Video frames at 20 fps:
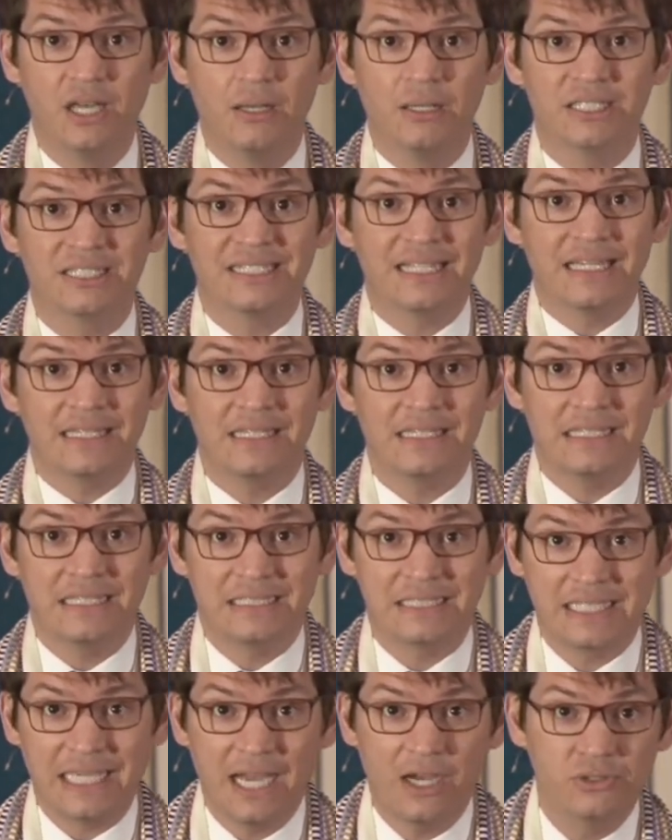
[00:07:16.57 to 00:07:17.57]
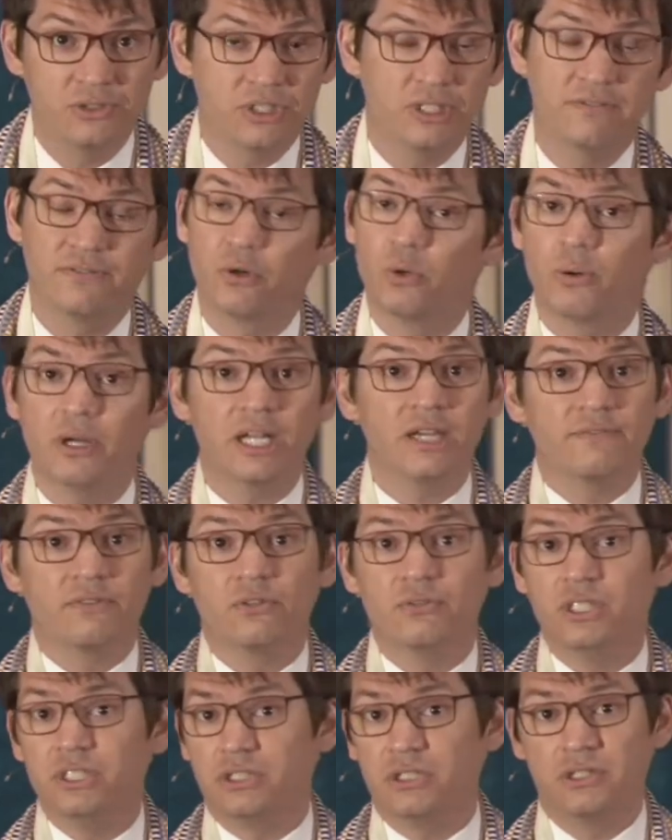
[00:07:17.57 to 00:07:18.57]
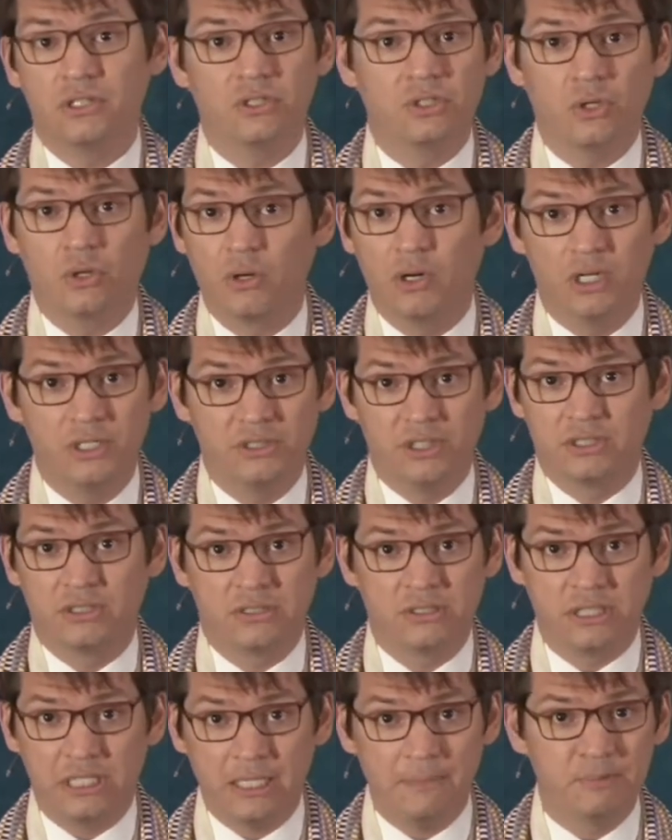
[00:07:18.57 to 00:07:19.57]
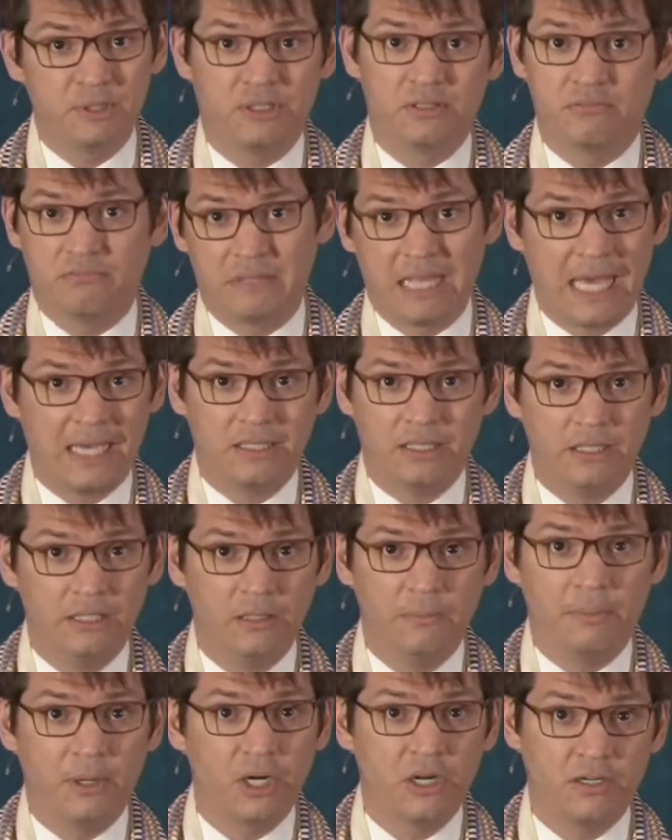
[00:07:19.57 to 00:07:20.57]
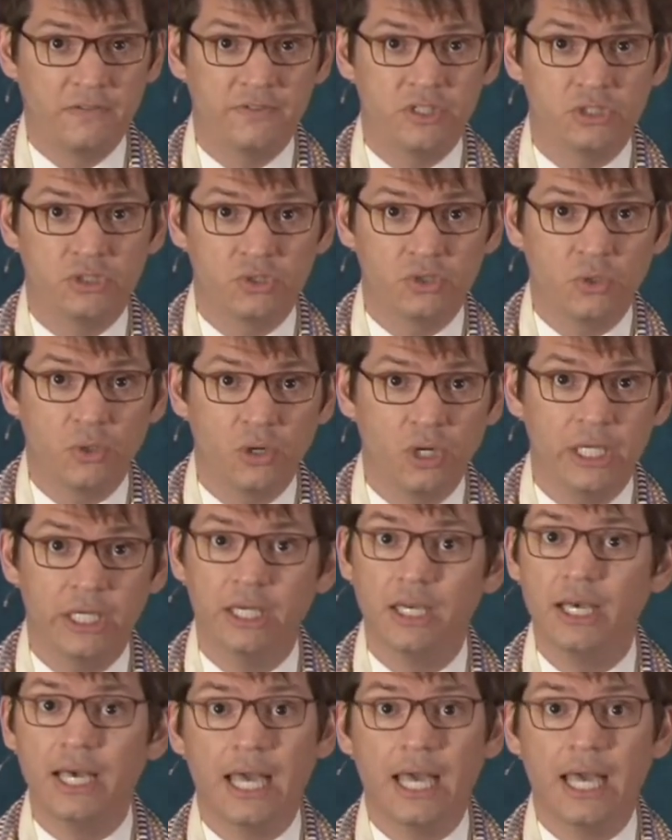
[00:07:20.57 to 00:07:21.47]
send the scouts, and for whatever reason the Torah just skipped that little part of the story